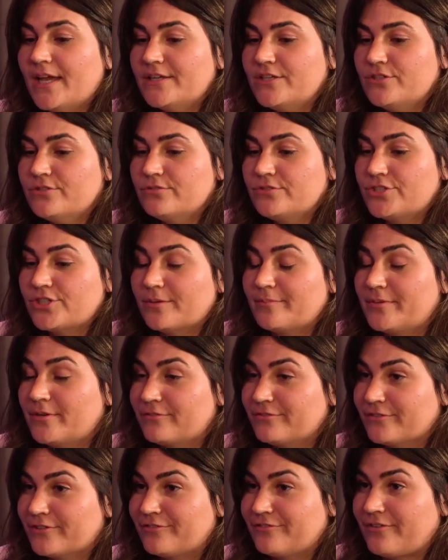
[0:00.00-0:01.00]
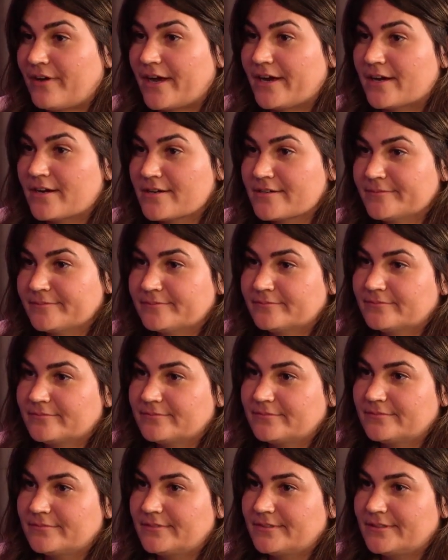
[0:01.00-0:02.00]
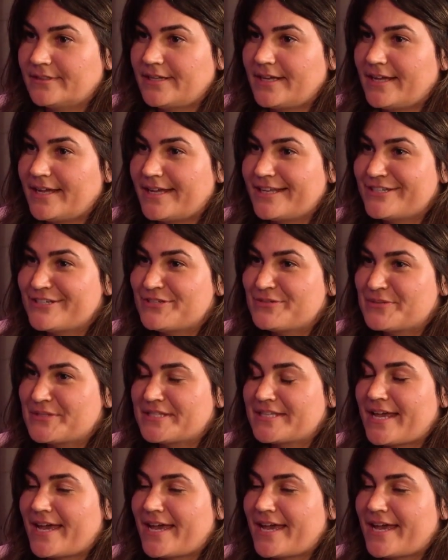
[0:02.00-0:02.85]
And you jump over a fire, and you